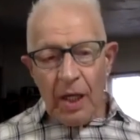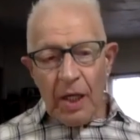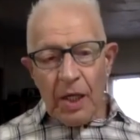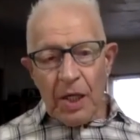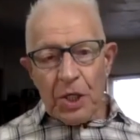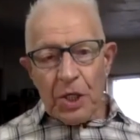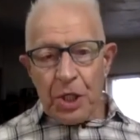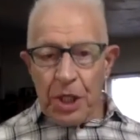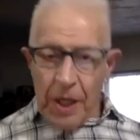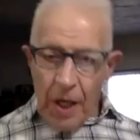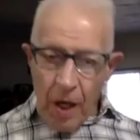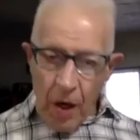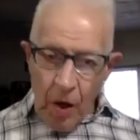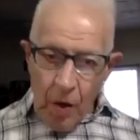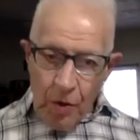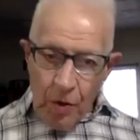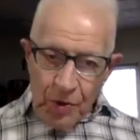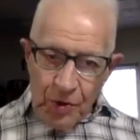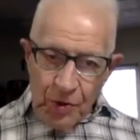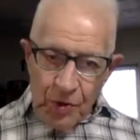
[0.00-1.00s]
She
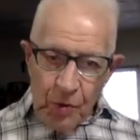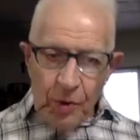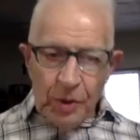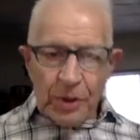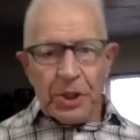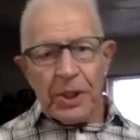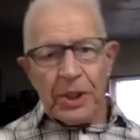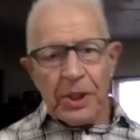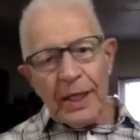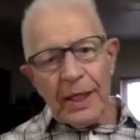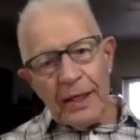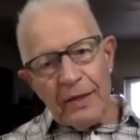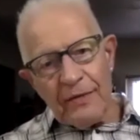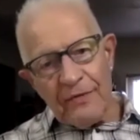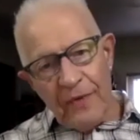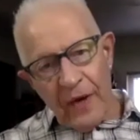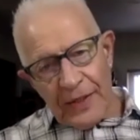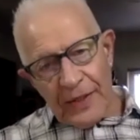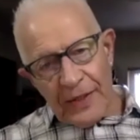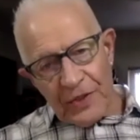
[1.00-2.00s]
hosts, or she
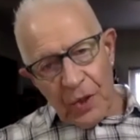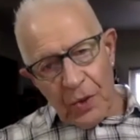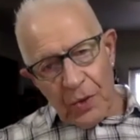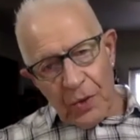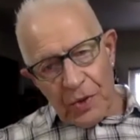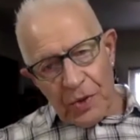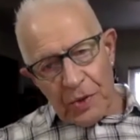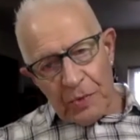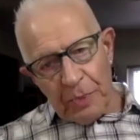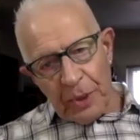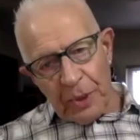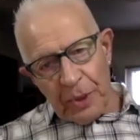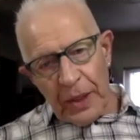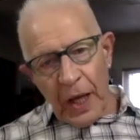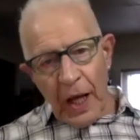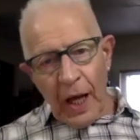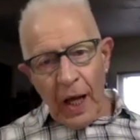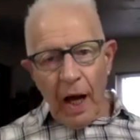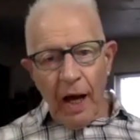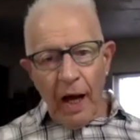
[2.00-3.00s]
invites hosts, but
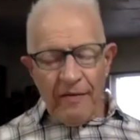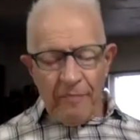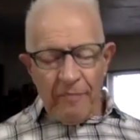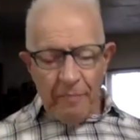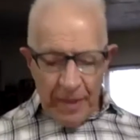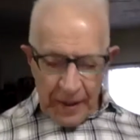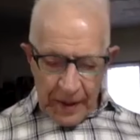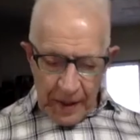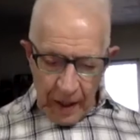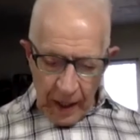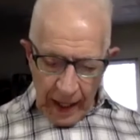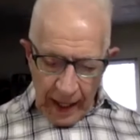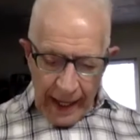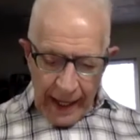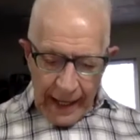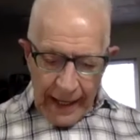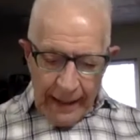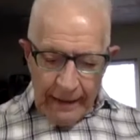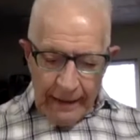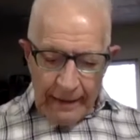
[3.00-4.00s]
I've been
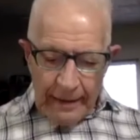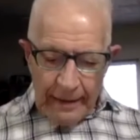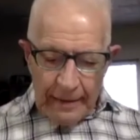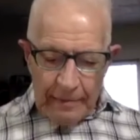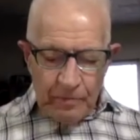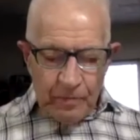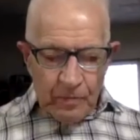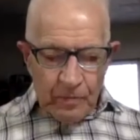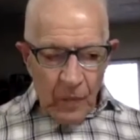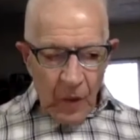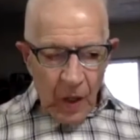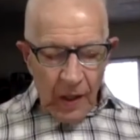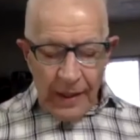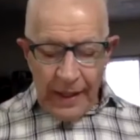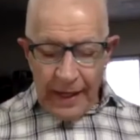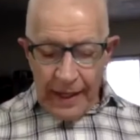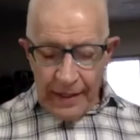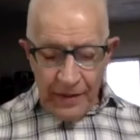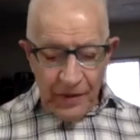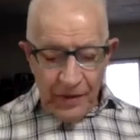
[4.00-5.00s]
a
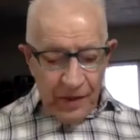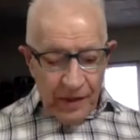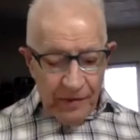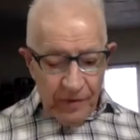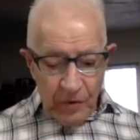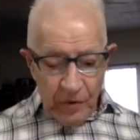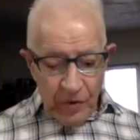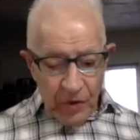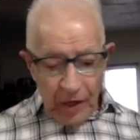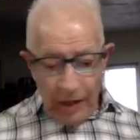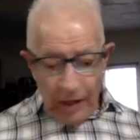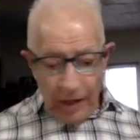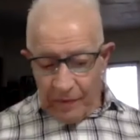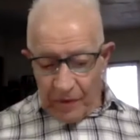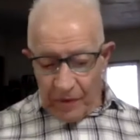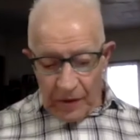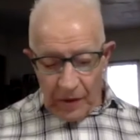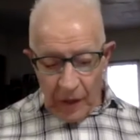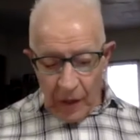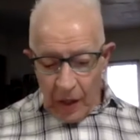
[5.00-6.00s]
guest several times,
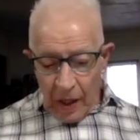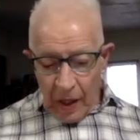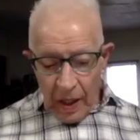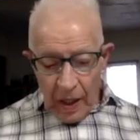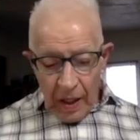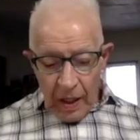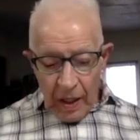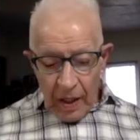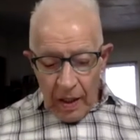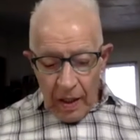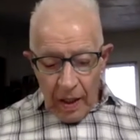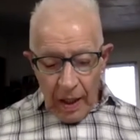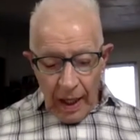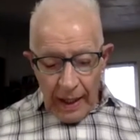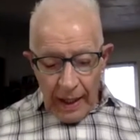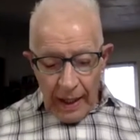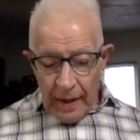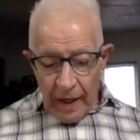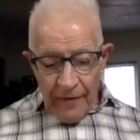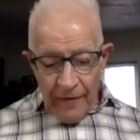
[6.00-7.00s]

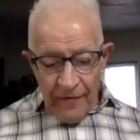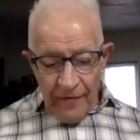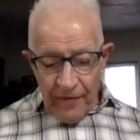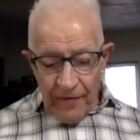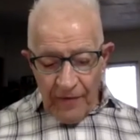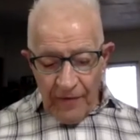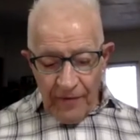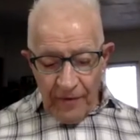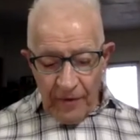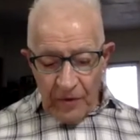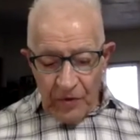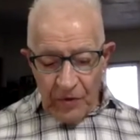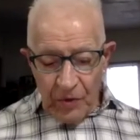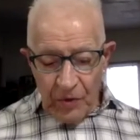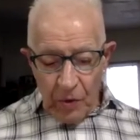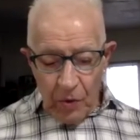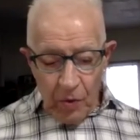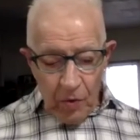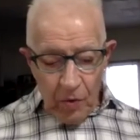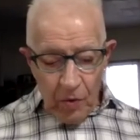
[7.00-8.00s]
and I felt
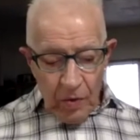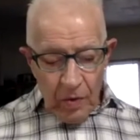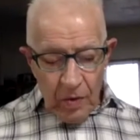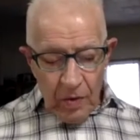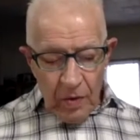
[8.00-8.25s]
so